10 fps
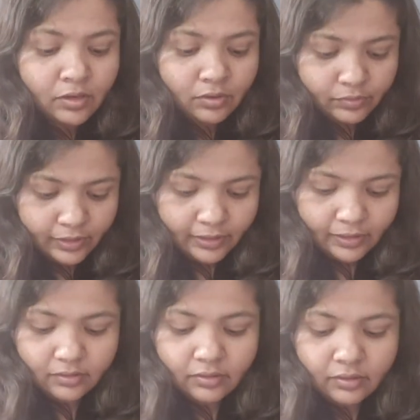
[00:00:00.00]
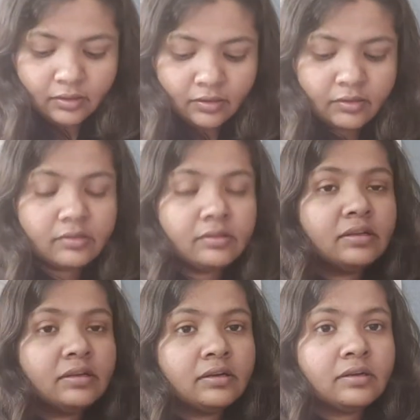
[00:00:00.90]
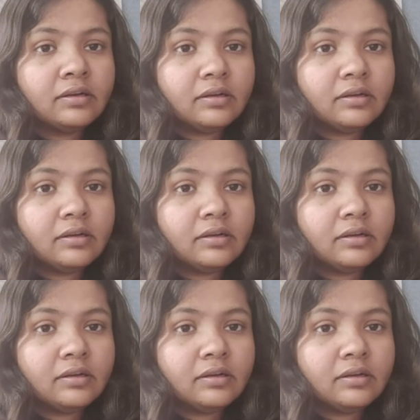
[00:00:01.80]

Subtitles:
Okay, the